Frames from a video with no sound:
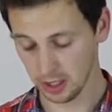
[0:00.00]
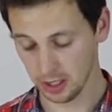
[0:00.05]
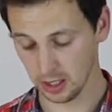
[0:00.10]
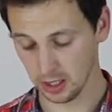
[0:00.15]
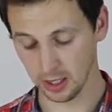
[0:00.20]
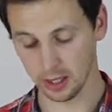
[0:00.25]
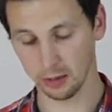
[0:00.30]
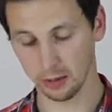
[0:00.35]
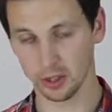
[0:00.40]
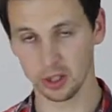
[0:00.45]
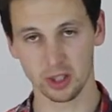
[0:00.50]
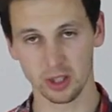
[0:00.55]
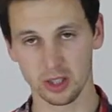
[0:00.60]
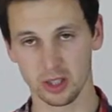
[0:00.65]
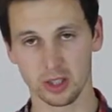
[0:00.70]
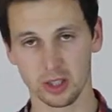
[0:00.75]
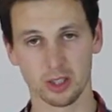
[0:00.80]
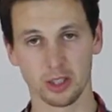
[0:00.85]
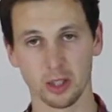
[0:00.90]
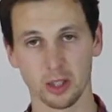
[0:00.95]
That way you just
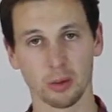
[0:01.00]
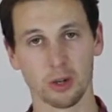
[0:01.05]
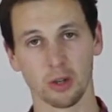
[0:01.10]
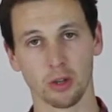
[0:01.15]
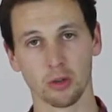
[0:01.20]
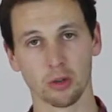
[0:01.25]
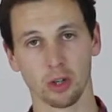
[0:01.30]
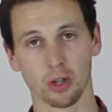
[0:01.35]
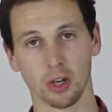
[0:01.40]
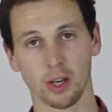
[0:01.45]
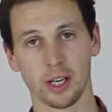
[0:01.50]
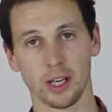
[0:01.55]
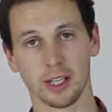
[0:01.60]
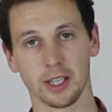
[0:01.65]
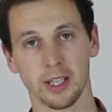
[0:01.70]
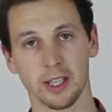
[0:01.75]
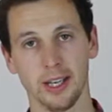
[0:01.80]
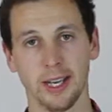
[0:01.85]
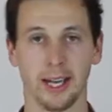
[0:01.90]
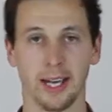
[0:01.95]
can see what it'll look
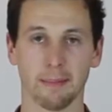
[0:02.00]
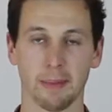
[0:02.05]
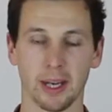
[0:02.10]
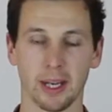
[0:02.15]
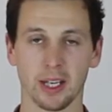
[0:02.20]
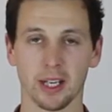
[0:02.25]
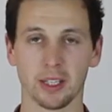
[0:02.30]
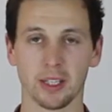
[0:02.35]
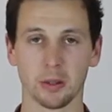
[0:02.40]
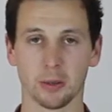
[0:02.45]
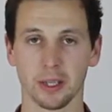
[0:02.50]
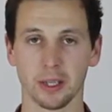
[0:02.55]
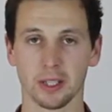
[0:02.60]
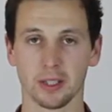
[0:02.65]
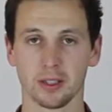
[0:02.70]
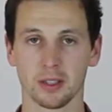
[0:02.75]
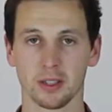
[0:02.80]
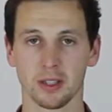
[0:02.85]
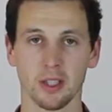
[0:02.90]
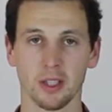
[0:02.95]
like and make any
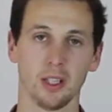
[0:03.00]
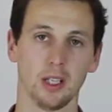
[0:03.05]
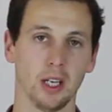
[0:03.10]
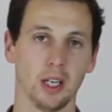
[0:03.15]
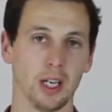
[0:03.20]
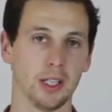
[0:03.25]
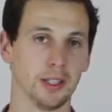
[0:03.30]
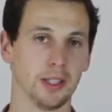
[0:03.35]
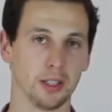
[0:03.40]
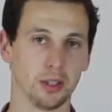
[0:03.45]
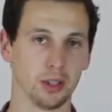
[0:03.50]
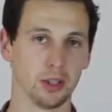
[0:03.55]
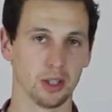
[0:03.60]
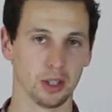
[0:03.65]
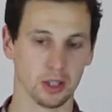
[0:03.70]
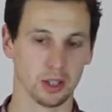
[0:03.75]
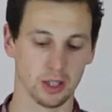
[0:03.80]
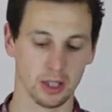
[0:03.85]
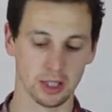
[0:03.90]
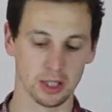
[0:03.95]
tweaks, and then you
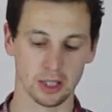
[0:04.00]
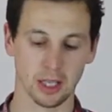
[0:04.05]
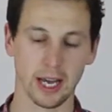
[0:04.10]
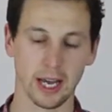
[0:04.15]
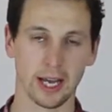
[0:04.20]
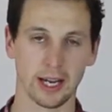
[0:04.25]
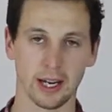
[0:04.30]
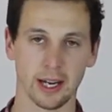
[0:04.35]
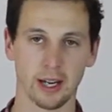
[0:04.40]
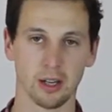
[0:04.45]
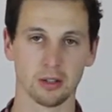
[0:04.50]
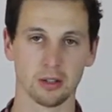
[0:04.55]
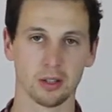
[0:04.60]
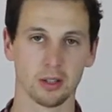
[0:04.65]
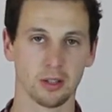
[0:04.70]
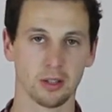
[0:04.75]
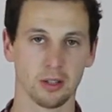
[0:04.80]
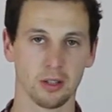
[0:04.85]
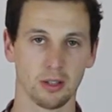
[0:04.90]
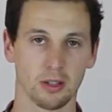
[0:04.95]
can then lay it out
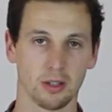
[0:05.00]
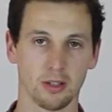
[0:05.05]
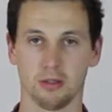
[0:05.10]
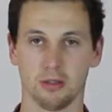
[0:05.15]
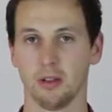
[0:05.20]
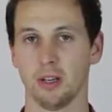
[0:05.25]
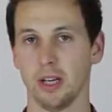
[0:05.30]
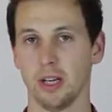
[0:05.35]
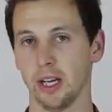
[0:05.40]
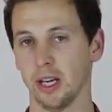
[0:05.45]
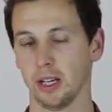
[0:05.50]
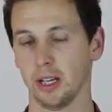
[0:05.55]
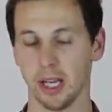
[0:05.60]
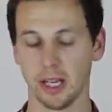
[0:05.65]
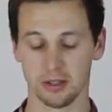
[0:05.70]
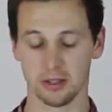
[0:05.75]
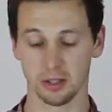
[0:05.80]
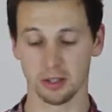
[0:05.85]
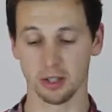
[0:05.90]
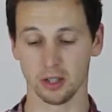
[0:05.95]

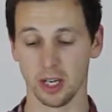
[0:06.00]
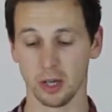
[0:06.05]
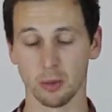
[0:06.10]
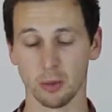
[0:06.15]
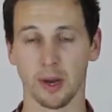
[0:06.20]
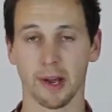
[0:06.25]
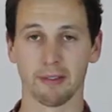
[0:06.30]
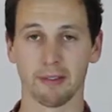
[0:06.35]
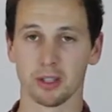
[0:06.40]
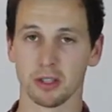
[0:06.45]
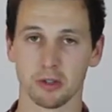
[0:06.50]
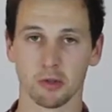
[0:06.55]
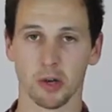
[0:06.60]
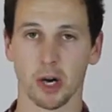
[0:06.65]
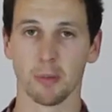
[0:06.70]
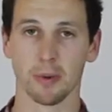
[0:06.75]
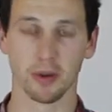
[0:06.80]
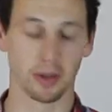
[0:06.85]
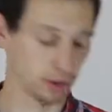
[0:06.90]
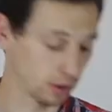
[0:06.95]
as desired by having to
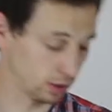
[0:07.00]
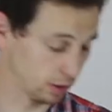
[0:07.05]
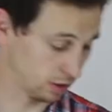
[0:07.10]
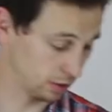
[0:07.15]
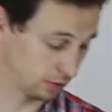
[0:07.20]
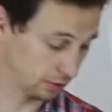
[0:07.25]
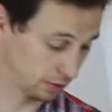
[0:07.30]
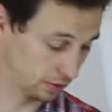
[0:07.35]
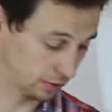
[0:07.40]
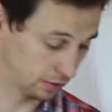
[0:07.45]
scrape it off.